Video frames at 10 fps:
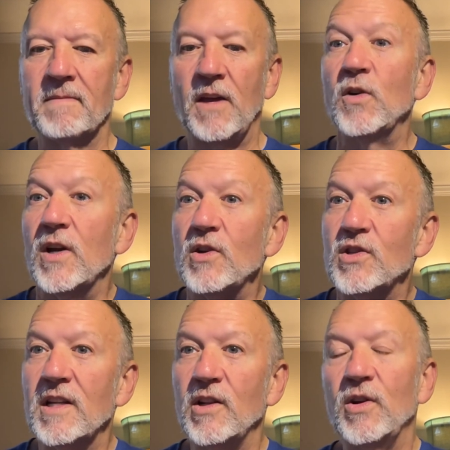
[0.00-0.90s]
If you're
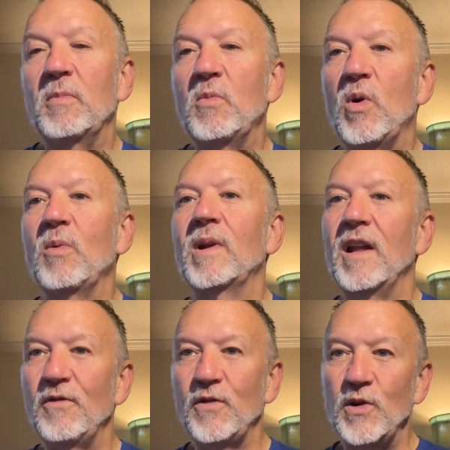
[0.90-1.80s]
interested in learning more, I would
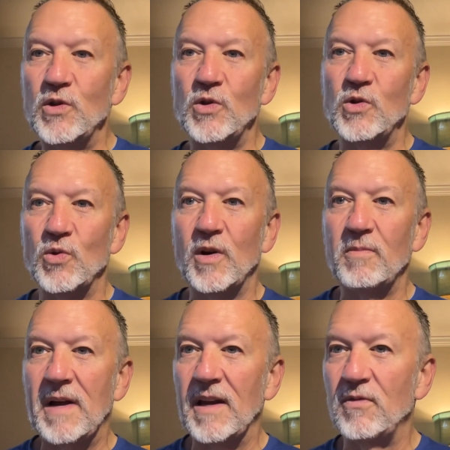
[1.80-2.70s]
love for you to join
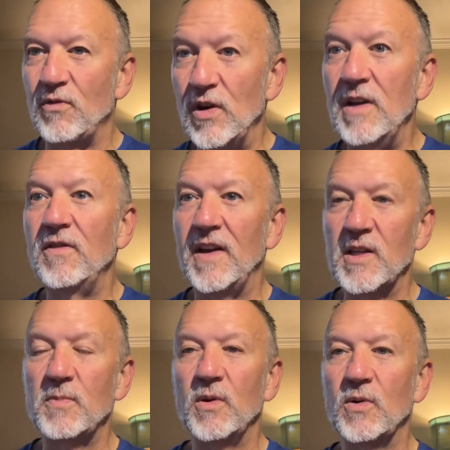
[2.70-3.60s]
my free
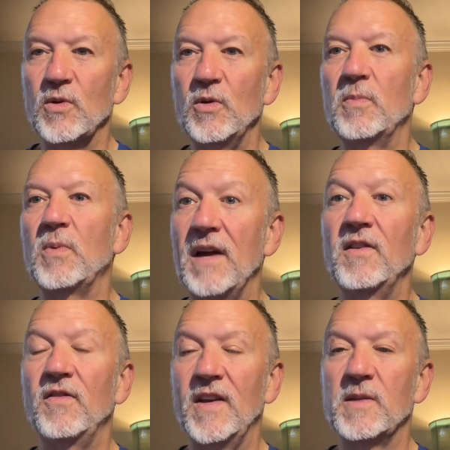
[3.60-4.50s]
Facebook group,
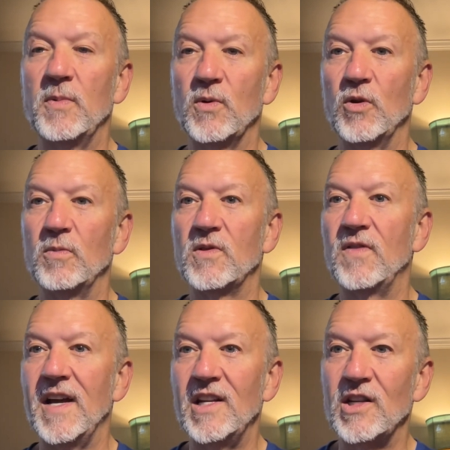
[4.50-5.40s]
private Facebook group,
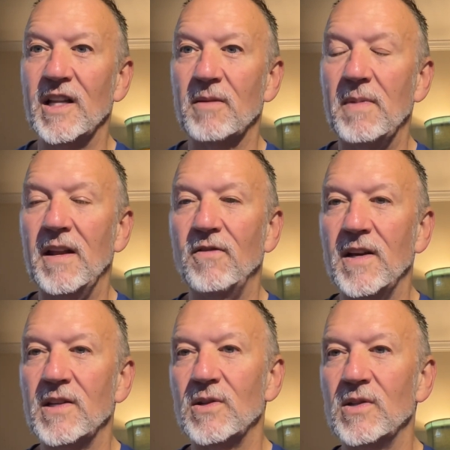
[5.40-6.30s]
Divine Angelic
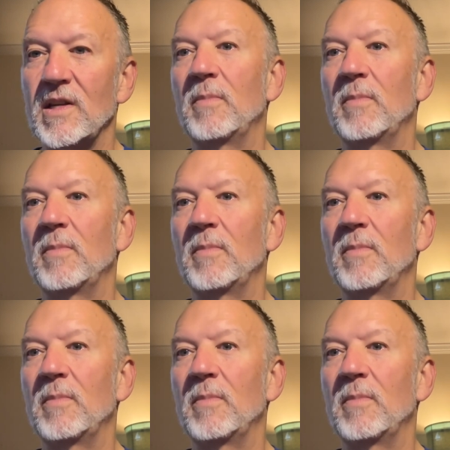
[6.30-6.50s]
Manifestors.